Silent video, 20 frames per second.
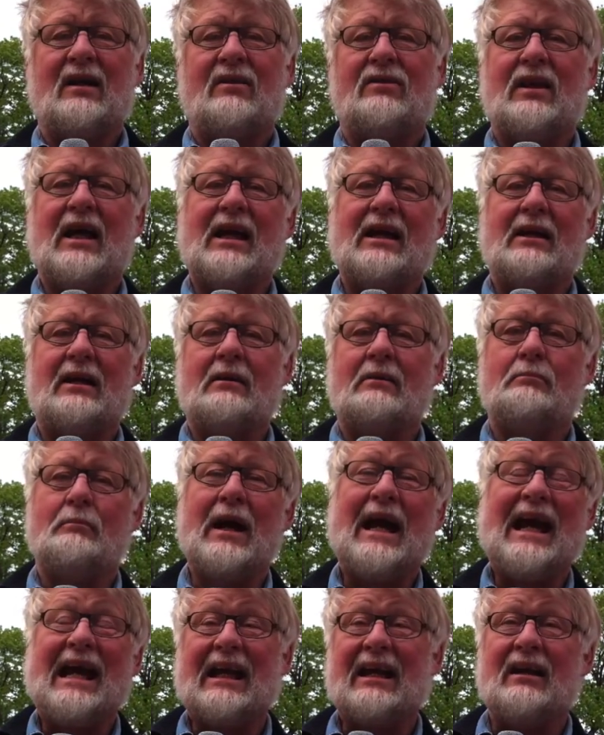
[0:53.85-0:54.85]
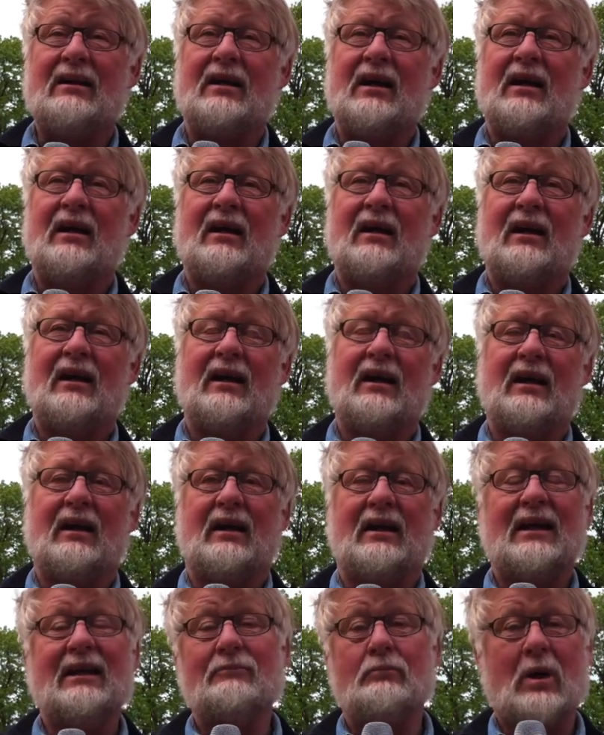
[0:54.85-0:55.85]
they make
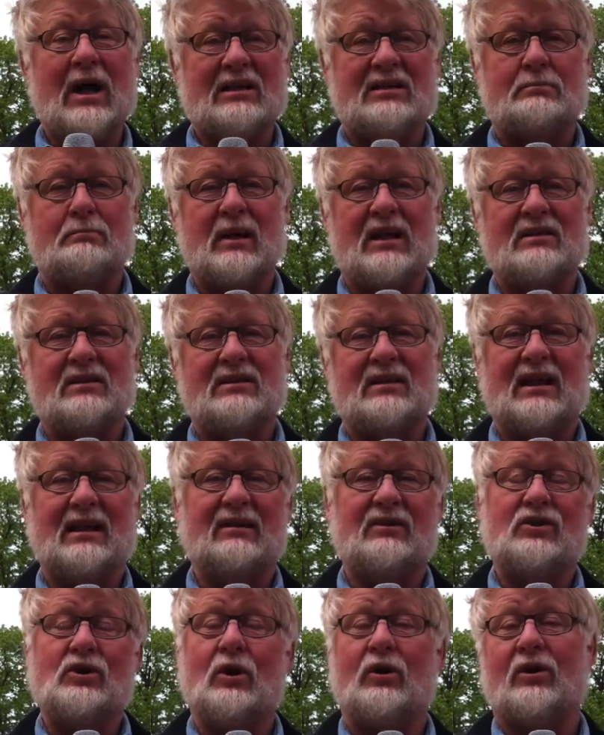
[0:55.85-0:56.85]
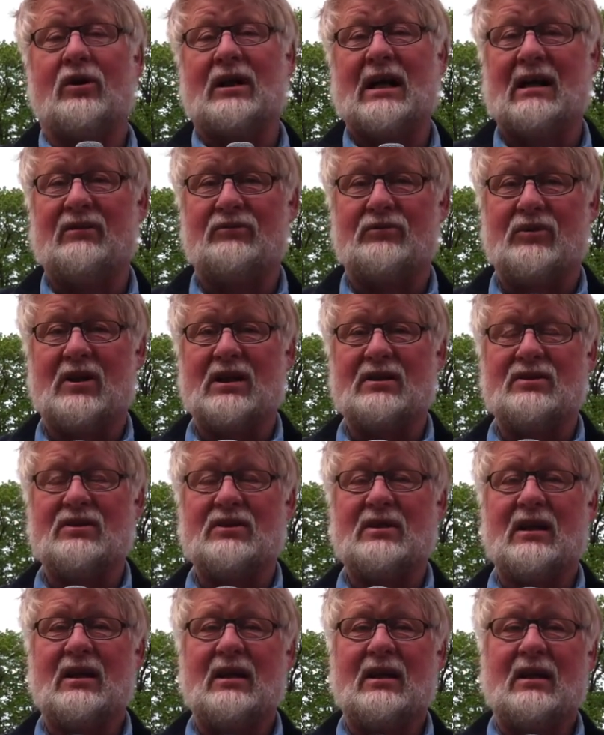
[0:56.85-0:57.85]
investments in your
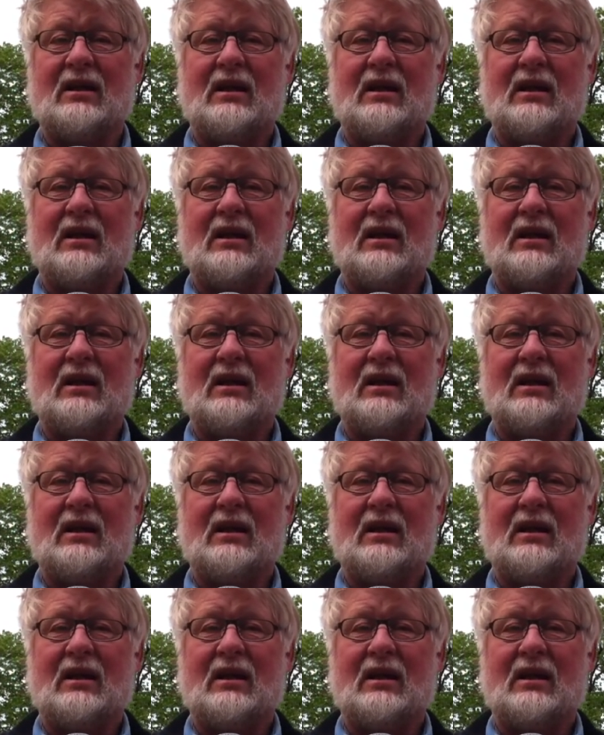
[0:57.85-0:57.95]
countries.